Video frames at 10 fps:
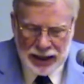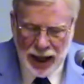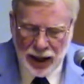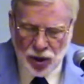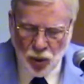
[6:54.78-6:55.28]

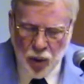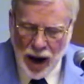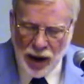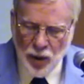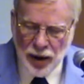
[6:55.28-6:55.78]
Tell us
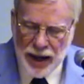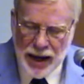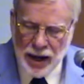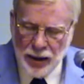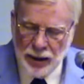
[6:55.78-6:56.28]
why we're
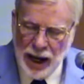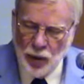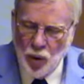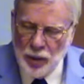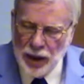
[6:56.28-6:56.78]
here
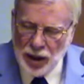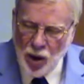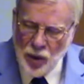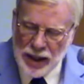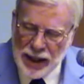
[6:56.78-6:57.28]
and where we
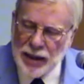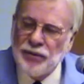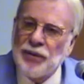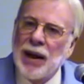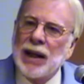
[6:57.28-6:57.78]
go when
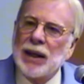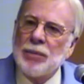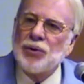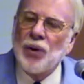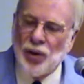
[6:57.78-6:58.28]
death finally
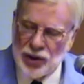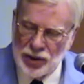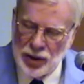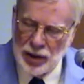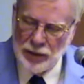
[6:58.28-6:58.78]
comes for us.